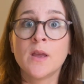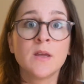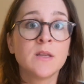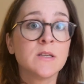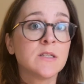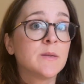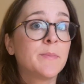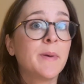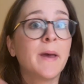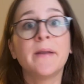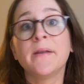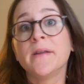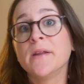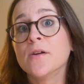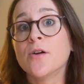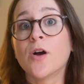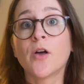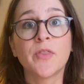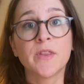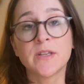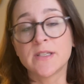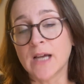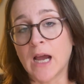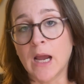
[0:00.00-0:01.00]
depending
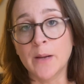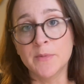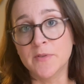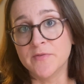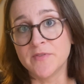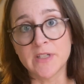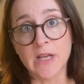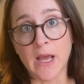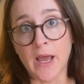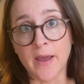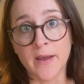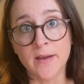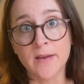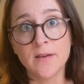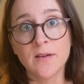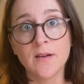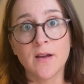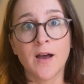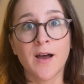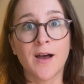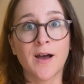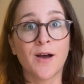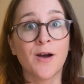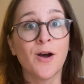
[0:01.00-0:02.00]
on the time of day.
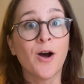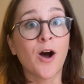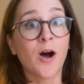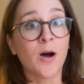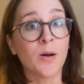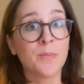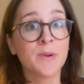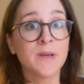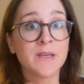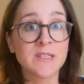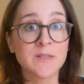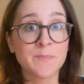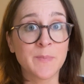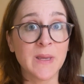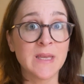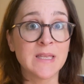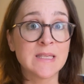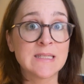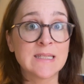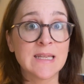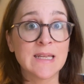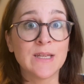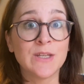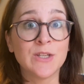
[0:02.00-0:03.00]
Ob is
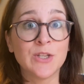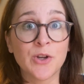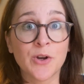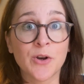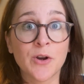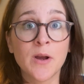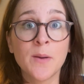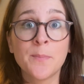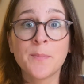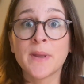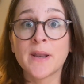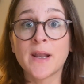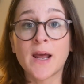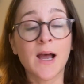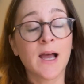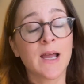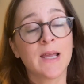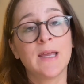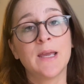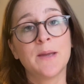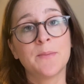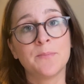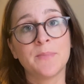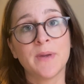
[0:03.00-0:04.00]
based in Europe and I
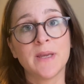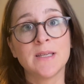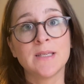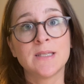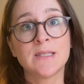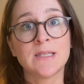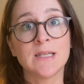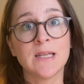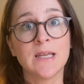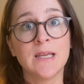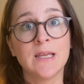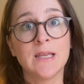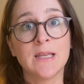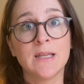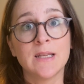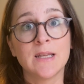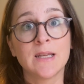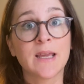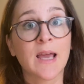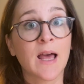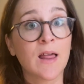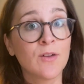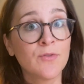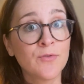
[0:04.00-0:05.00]
am based in
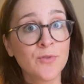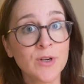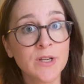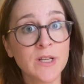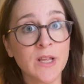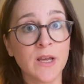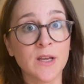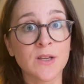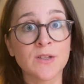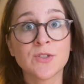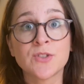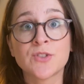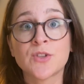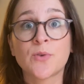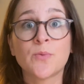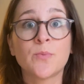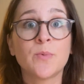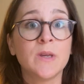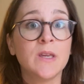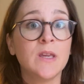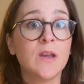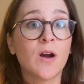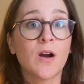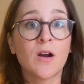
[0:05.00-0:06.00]
California. So
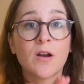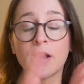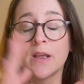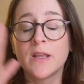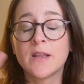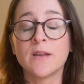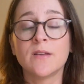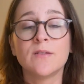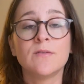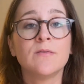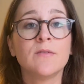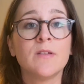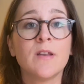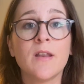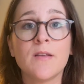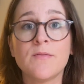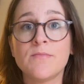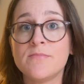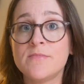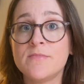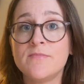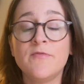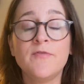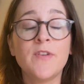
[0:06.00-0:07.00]
we are
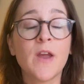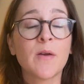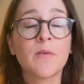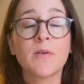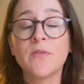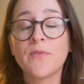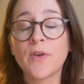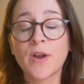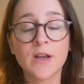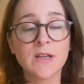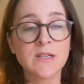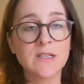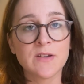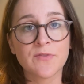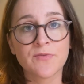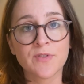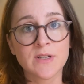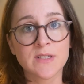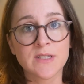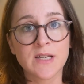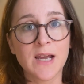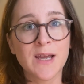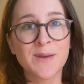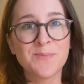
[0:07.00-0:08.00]
in very, very
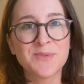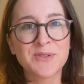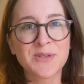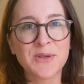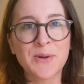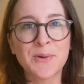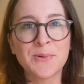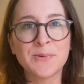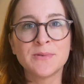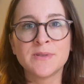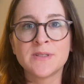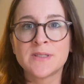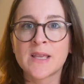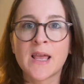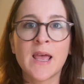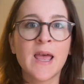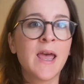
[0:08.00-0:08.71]
different time zones.